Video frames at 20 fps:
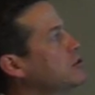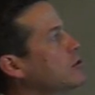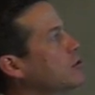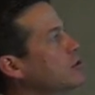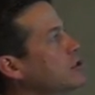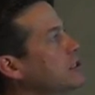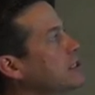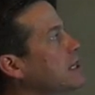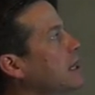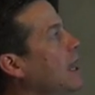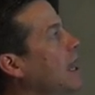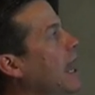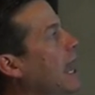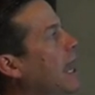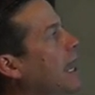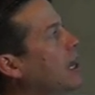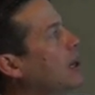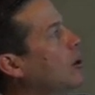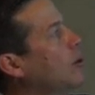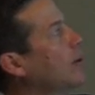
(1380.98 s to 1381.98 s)
Surgeons,
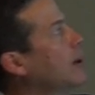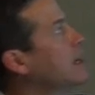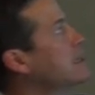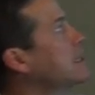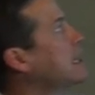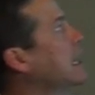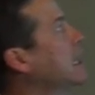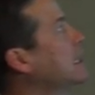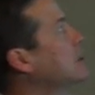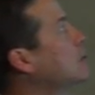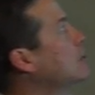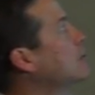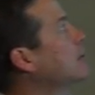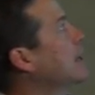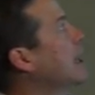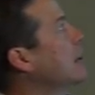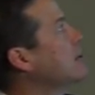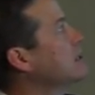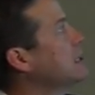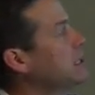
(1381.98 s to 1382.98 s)
AOS, in
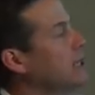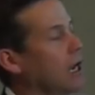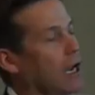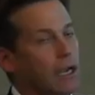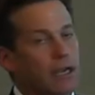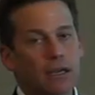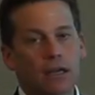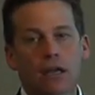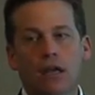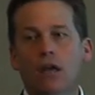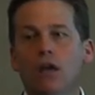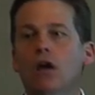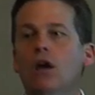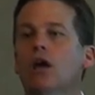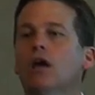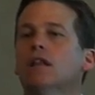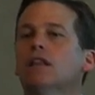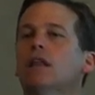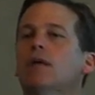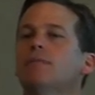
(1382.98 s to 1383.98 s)
2009.
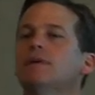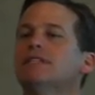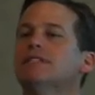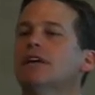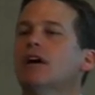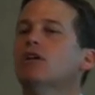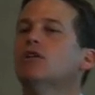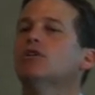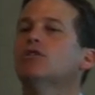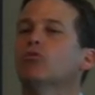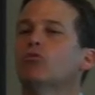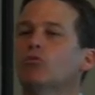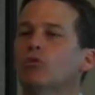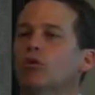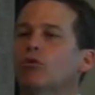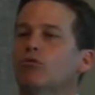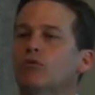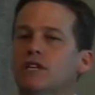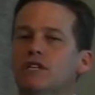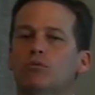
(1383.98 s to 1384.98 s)
Let me tell you the
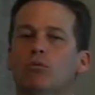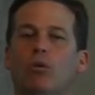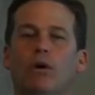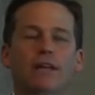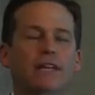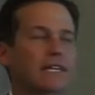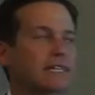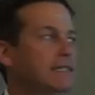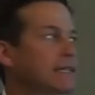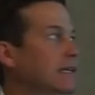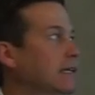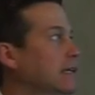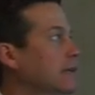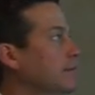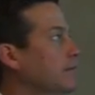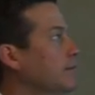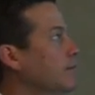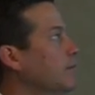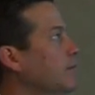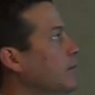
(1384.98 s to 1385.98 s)
real reason why they did it.
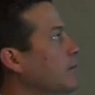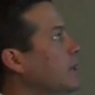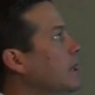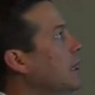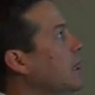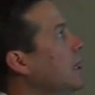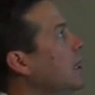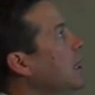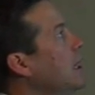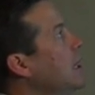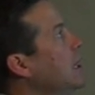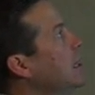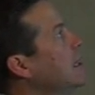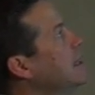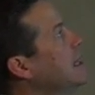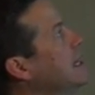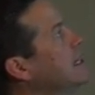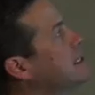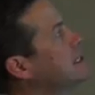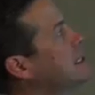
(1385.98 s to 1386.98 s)

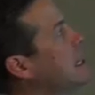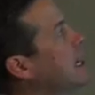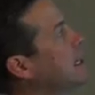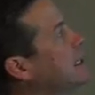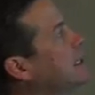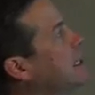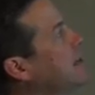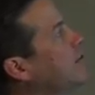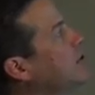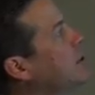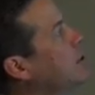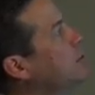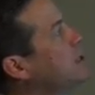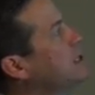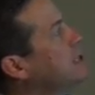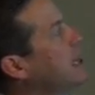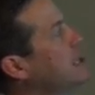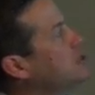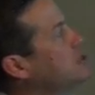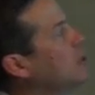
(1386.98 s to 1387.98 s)
They said, given the
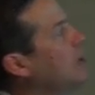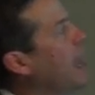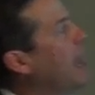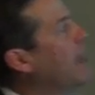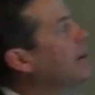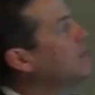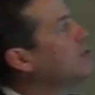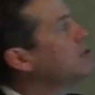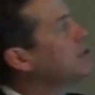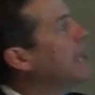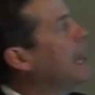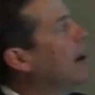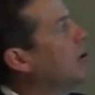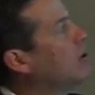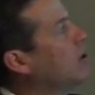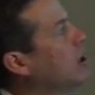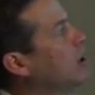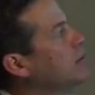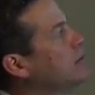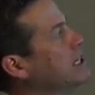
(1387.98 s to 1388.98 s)
potential adverse
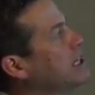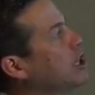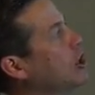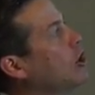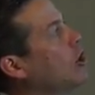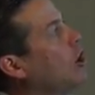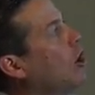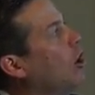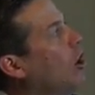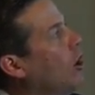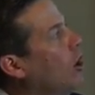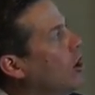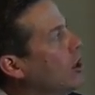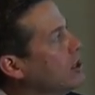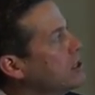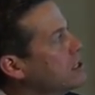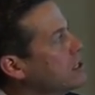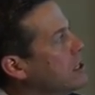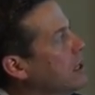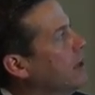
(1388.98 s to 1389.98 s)
outcomes and the
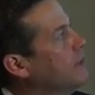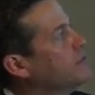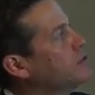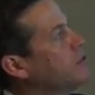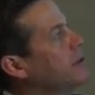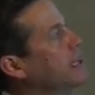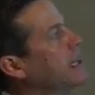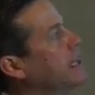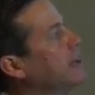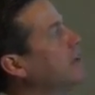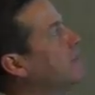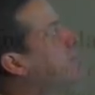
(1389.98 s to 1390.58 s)
cost of treating an